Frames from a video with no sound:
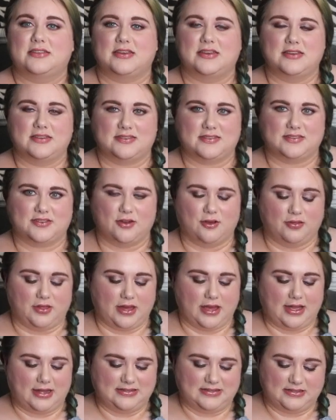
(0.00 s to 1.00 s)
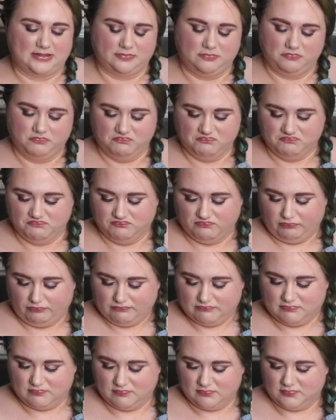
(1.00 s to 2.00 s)
is so that
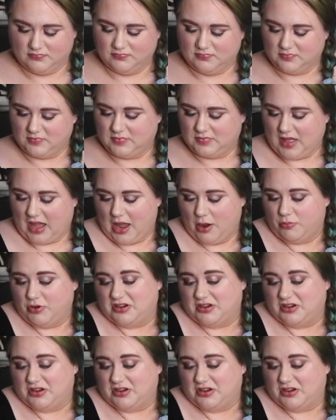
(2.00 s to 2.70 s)
I